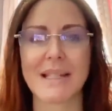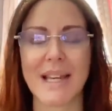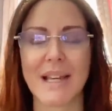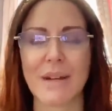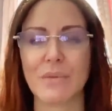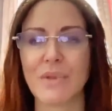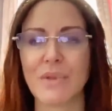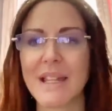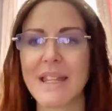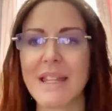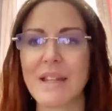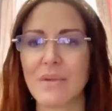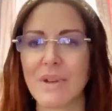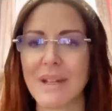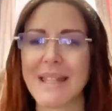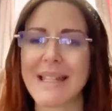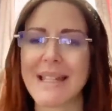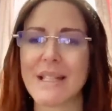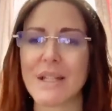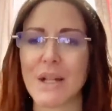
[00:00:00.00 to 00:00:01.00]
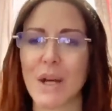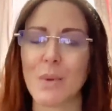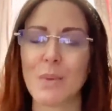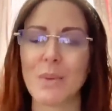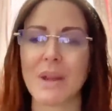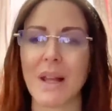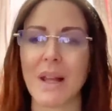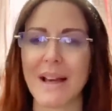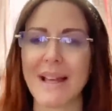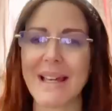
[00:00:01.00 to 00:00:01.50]
they really, really
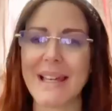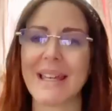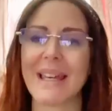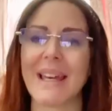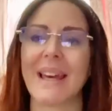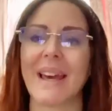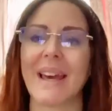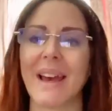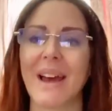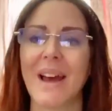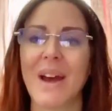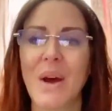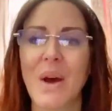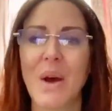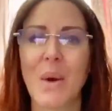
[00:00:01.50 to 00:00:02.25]
don't like it